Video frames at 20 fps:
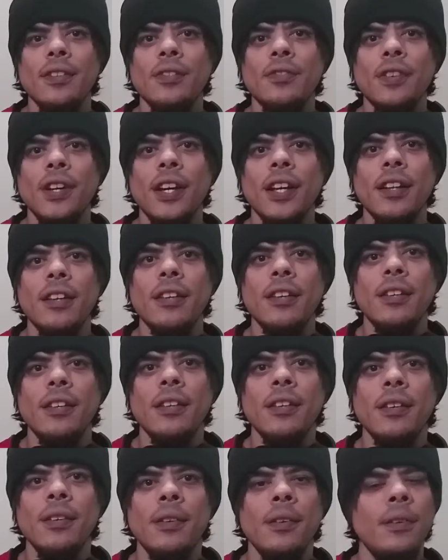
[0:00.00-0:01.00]

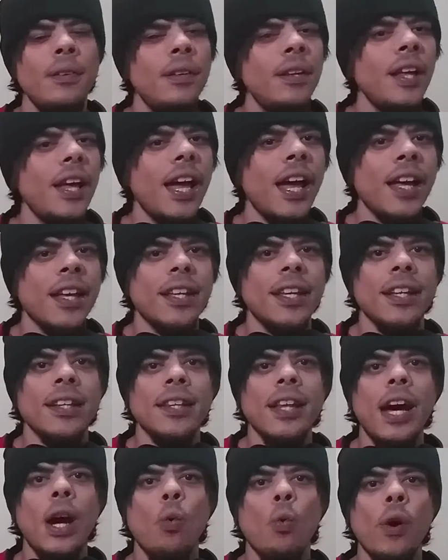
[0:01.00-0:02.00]
trailer, I
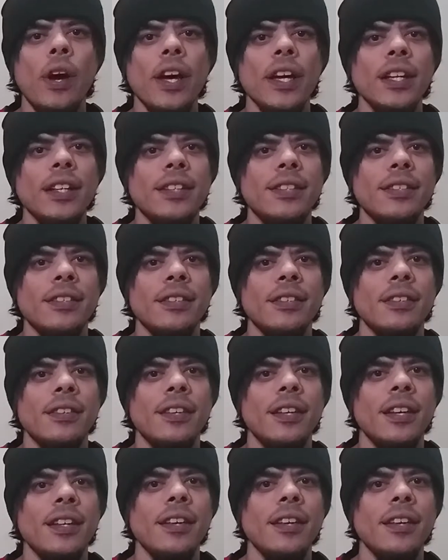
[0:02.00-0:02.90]
cannot wait.